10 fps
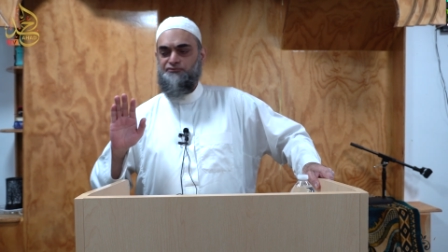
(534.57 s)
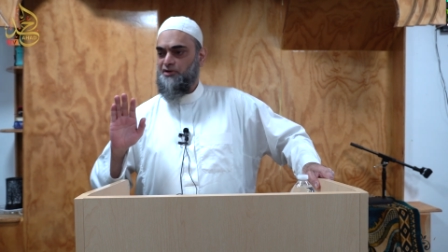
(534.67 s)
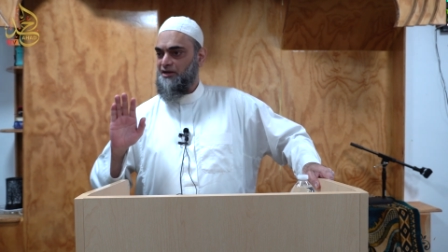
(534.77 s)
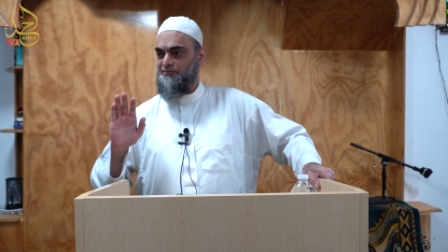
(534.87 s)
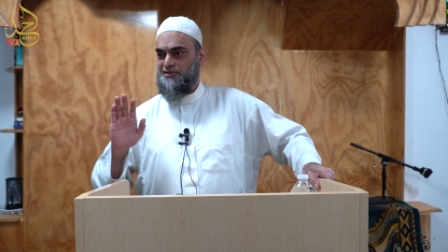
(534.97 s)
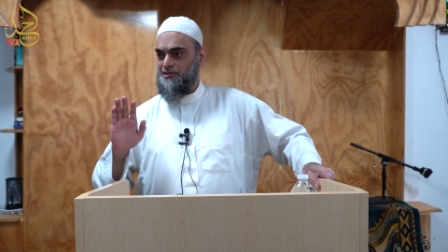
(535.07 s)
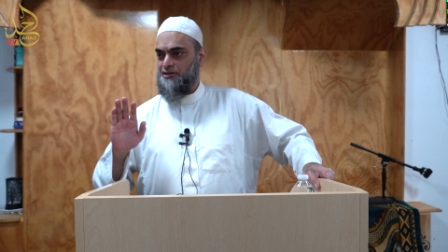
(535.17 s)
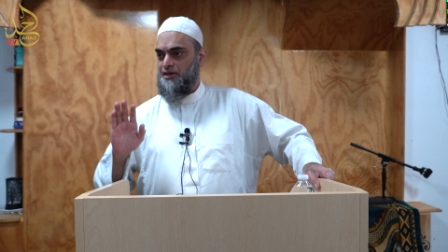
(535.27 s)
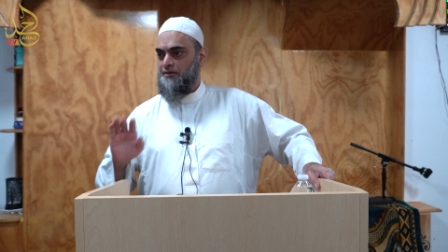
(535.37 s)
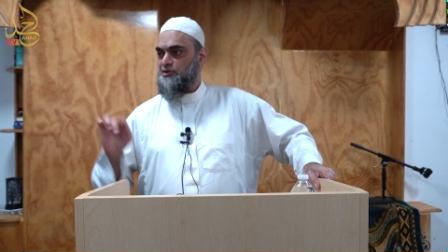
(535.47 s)
for everything.
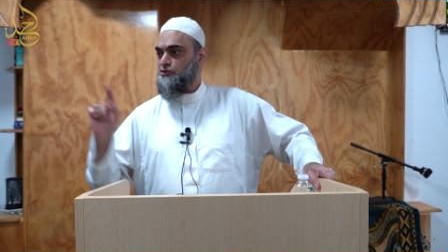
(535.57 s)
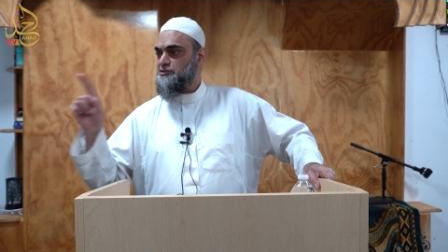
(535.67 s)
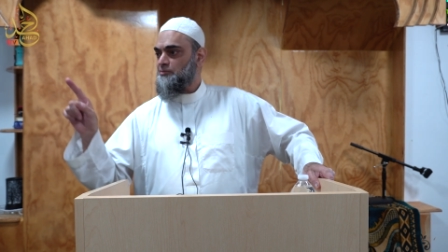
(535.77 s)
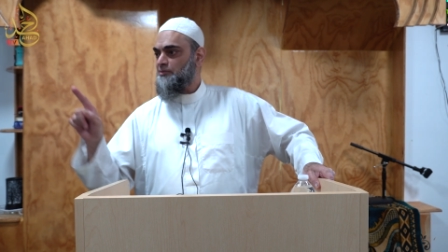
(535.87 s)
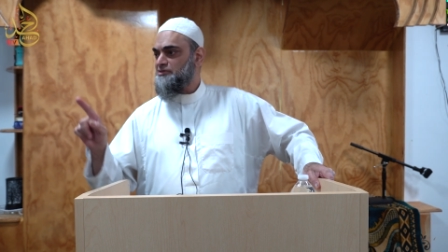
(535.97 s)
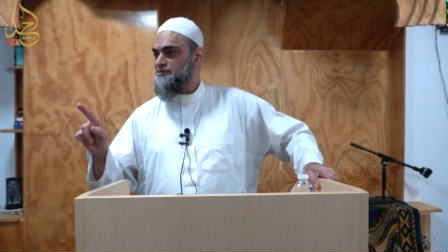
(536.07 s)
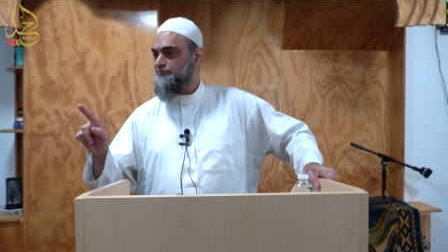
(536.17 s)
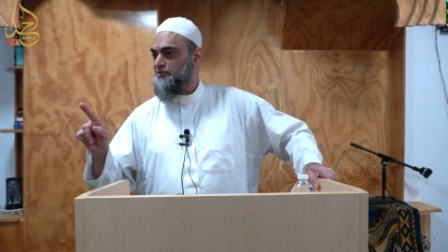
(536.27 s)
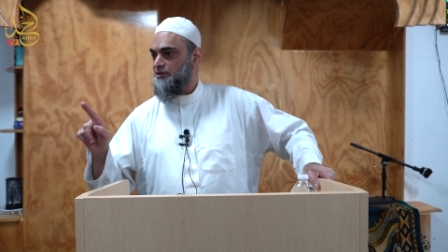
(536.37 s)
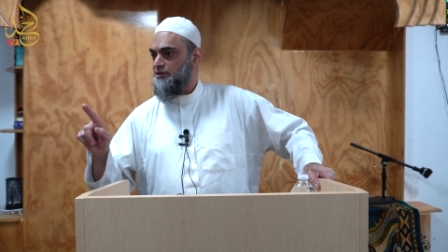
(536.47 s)
Because remember
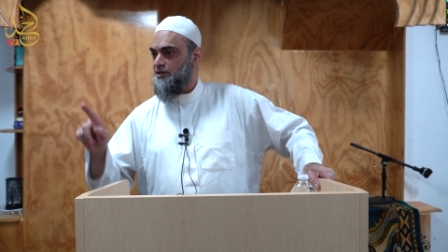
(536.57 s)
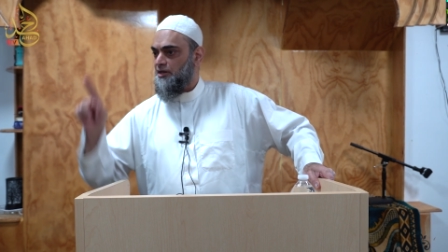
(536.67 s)
something.